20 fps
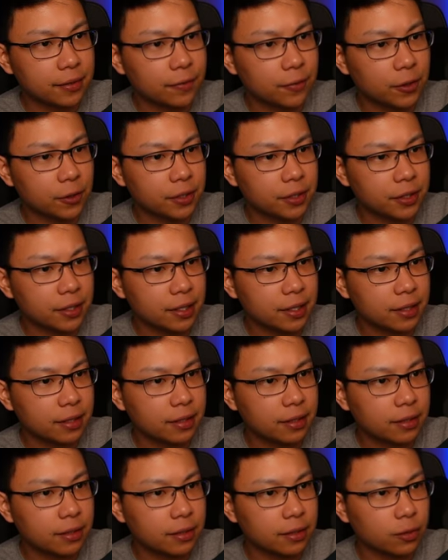first
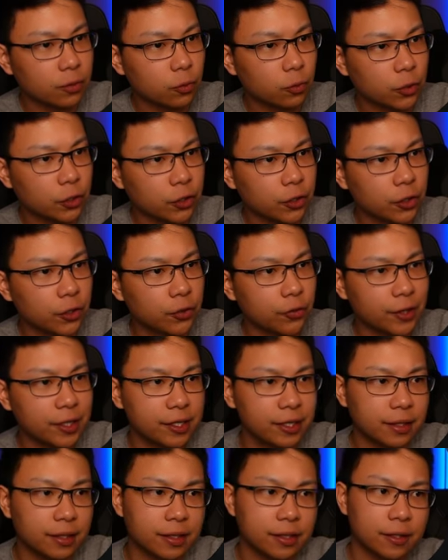six. Returned
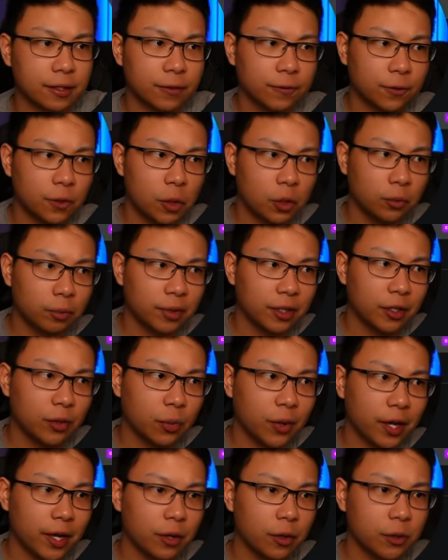recently to the fold. Been
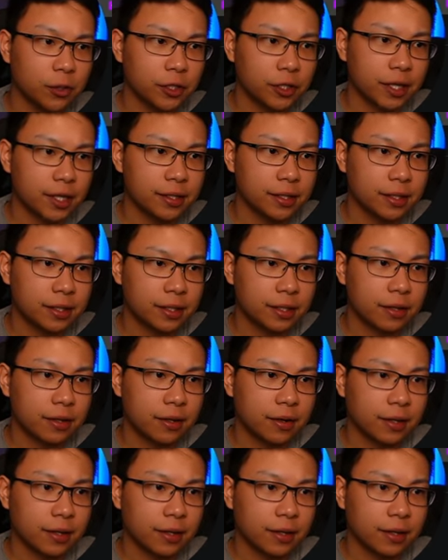away. Who should I six star